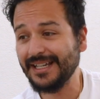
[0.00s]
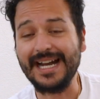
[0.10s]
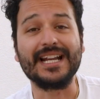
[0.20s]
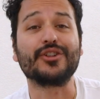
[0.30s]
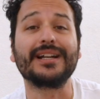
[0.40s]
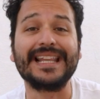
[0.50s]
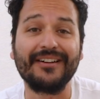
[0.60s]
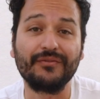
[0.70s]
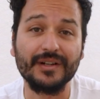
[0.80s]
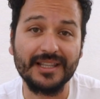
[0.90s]
I tried
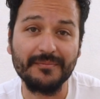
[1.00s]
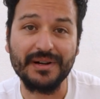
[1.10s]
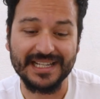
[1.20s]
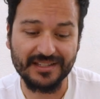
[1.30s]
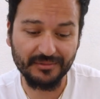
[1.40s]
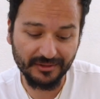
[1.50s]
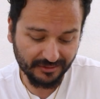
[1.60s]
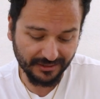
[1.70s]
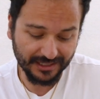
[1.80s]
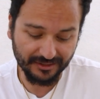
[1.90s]
everything possible
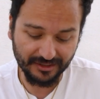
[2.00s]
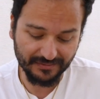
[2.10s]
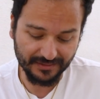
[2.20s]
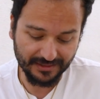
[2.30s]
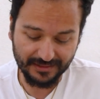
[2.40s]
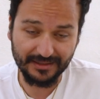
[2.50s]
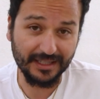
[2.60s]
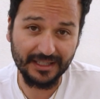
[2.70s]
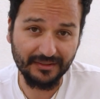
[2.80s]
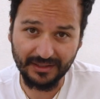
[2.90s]
to get rid of
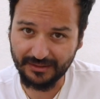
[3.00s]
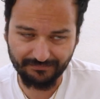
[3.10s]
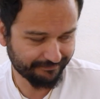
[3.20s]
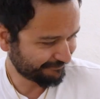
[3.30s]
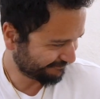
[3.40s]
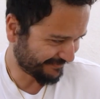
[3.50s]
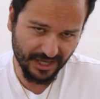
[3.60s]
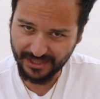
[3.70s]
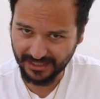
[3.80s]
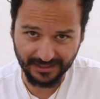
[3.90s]
stinky feet.
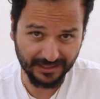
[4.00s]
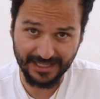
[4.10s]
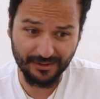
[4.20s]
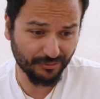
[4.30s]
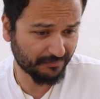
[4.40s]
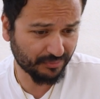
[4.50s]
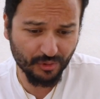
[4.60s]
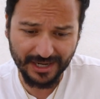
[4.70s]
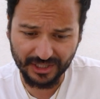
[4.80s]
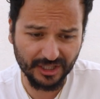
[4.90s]
Nothing did. I would
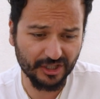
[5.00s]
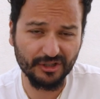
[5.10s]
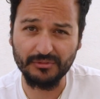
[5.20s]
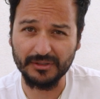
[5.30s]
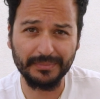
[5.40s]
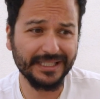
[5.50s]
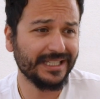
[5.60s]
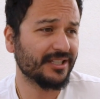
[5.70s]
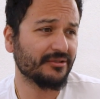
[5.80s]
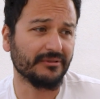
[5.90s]
wash the shoe with
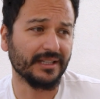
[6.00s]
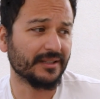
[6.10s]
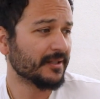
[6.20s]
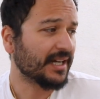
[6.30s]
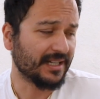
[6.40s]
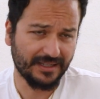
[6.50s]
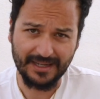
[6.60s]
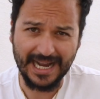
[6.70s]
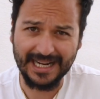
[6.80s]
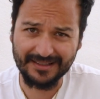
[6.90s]
bleach, with
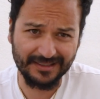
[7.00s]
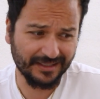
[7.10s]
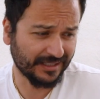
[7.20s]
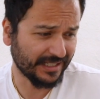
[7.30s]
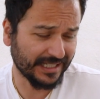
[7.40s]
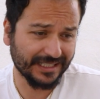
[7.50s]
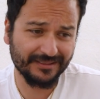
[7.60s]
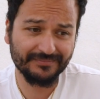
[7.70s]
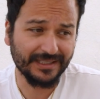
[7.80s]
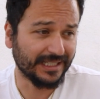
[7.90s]

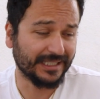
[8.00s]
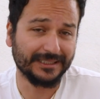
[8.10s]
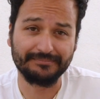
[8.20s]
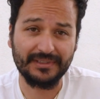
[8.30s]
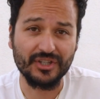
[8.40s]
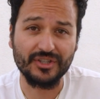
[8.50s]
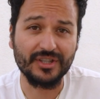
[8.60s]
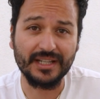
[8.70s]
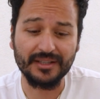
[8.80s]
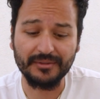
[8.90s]
OxiClean, and just
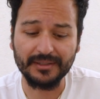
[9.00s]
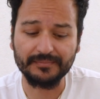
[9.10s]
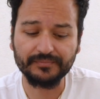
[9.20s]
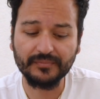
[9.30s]
didn't do it.